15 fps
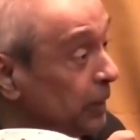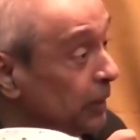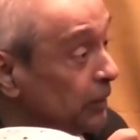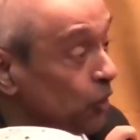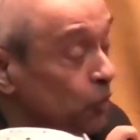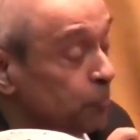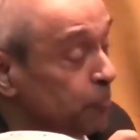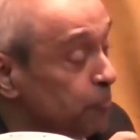
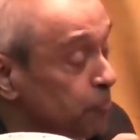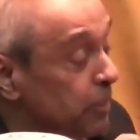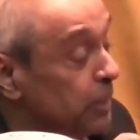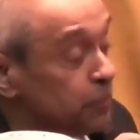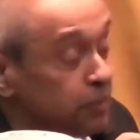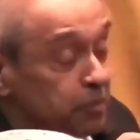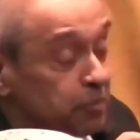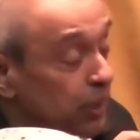Not many
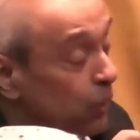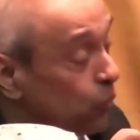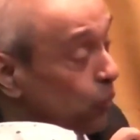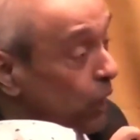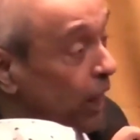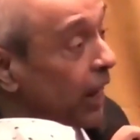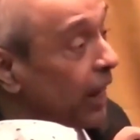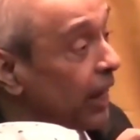people are
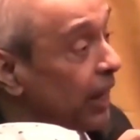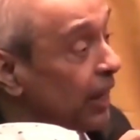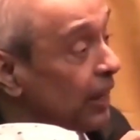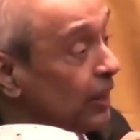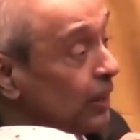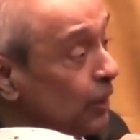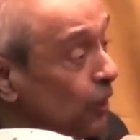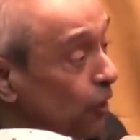aware
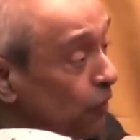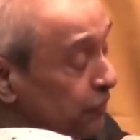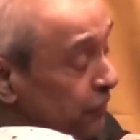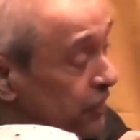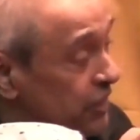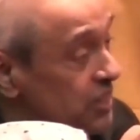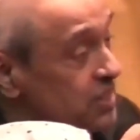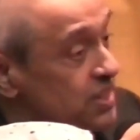of
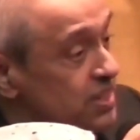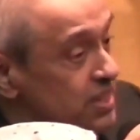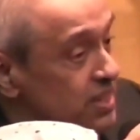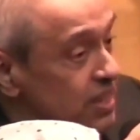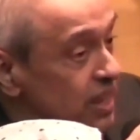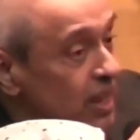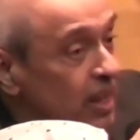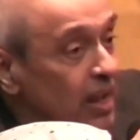this
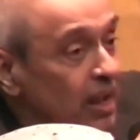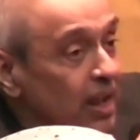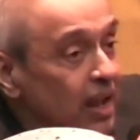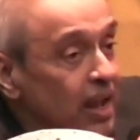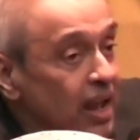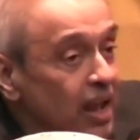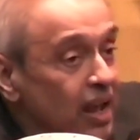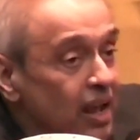
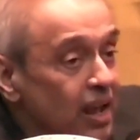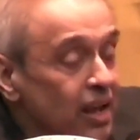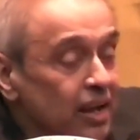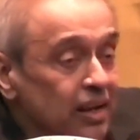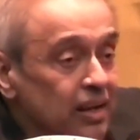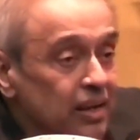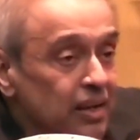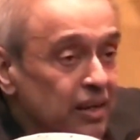
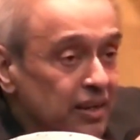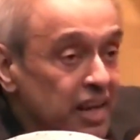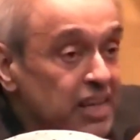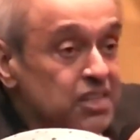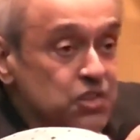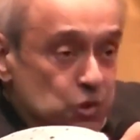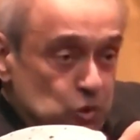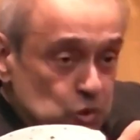
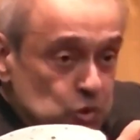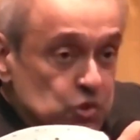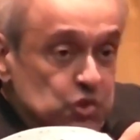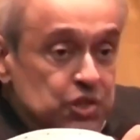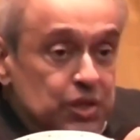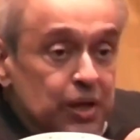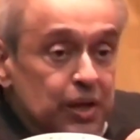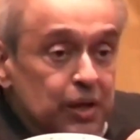
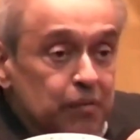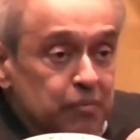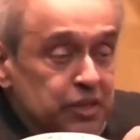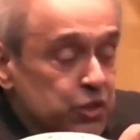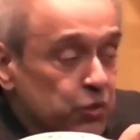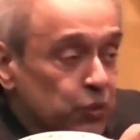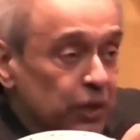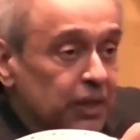nexus
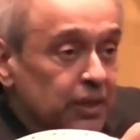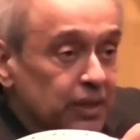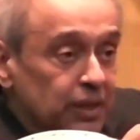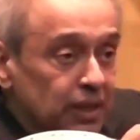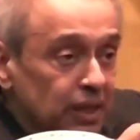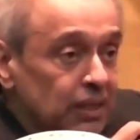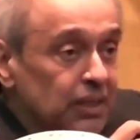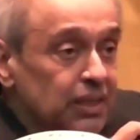between
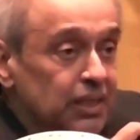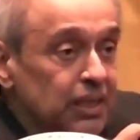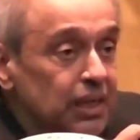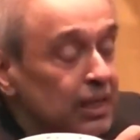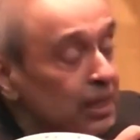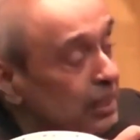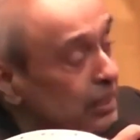India,